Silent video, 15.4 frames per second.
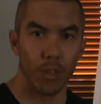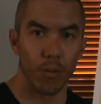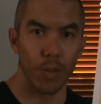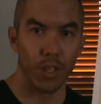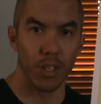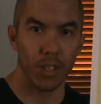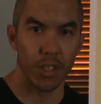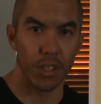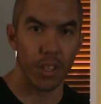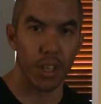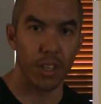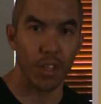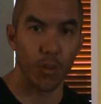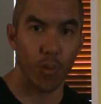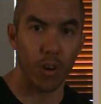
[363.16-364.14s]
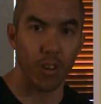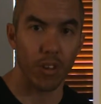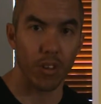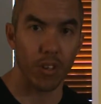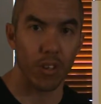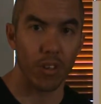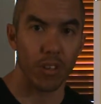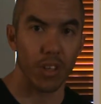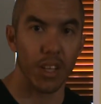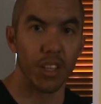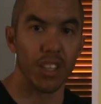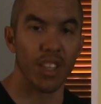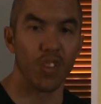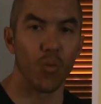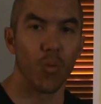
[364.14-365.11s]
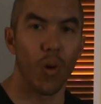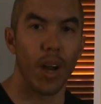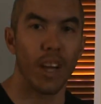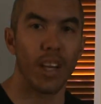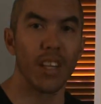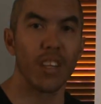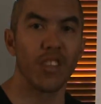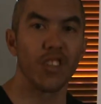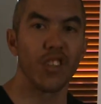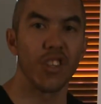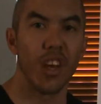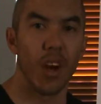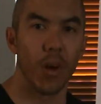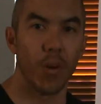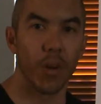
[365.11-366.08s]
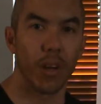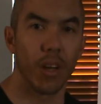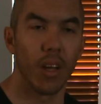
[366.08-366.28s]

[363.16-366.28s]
is what Jesus does. He washes our sins as white as snow.